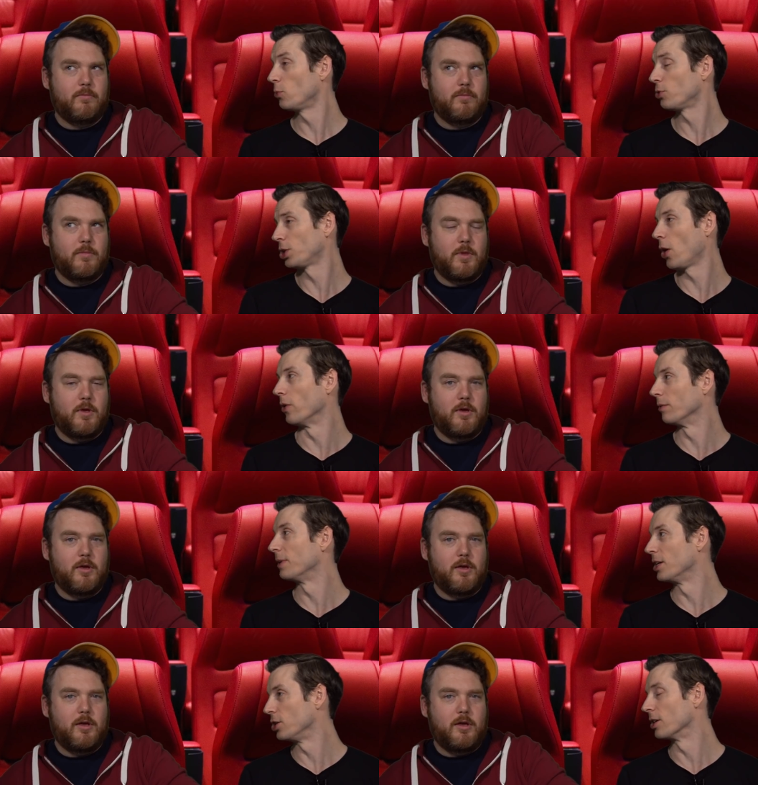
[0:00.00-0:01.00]
Speaker 1: we'll show it,
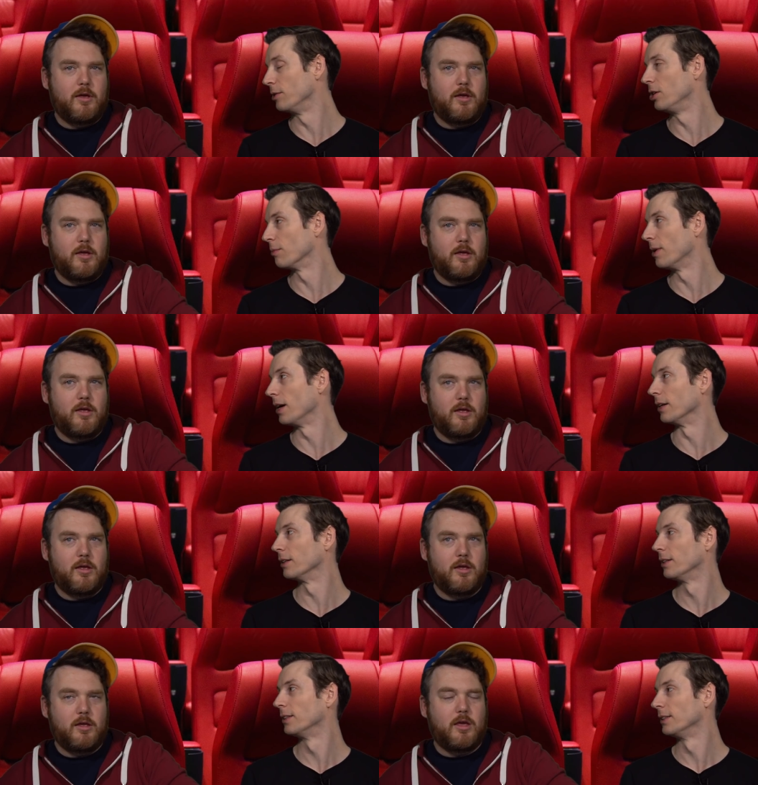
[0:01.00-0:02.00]
but it's your your mind.
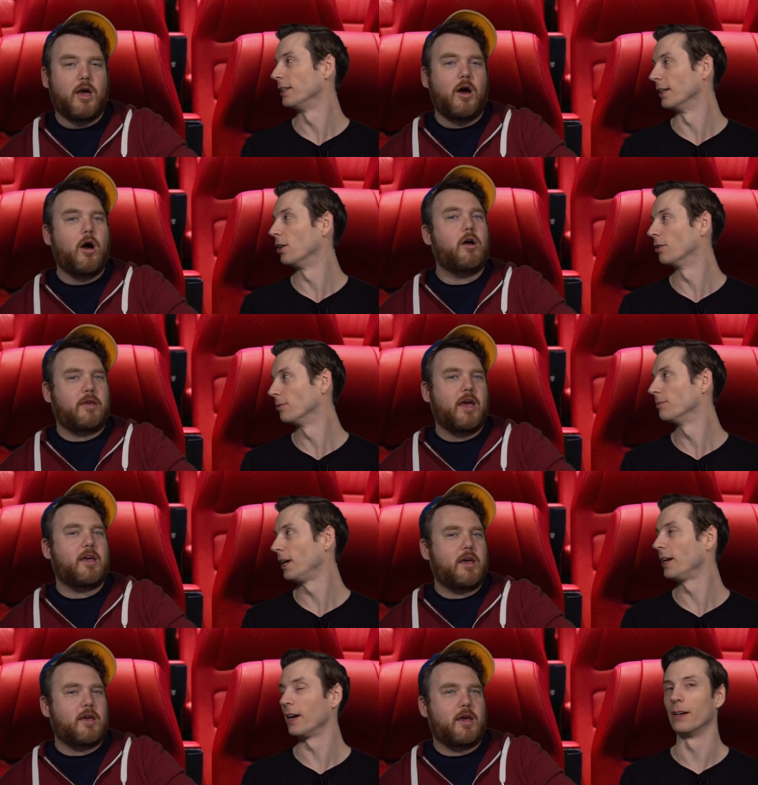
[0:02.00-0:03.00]
Yeah. yeah. Oh, yeah, yeah,
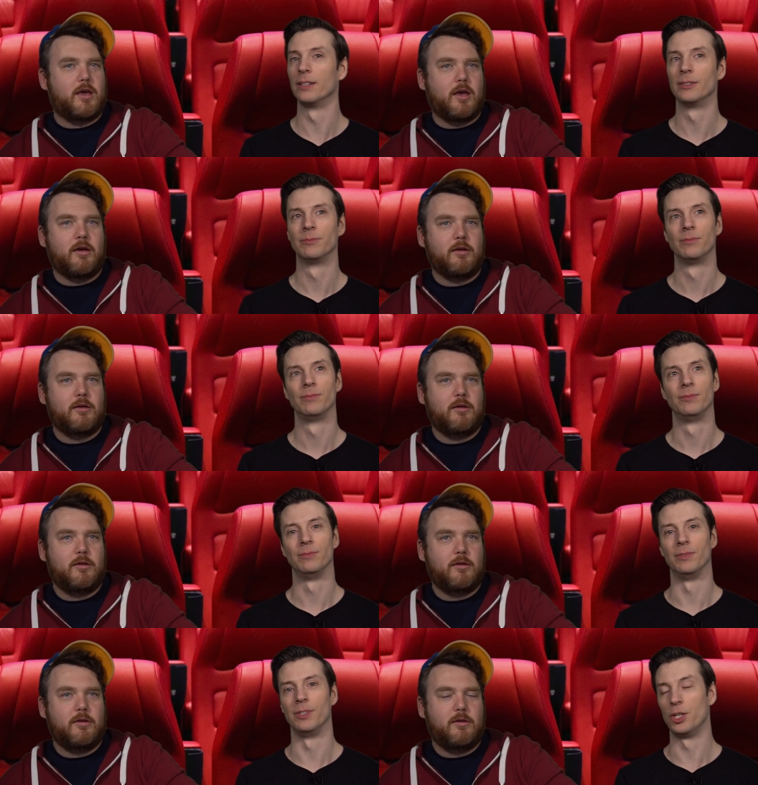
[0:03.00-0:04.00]
yeah, yeah. yeah hey,
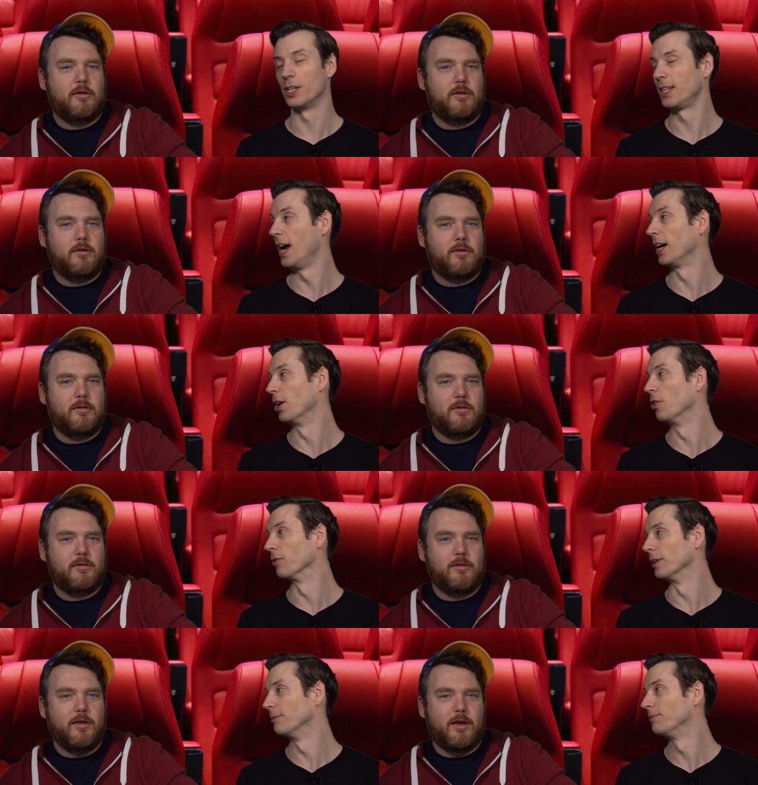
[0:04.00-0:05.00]
you just can't get over it. Yeah,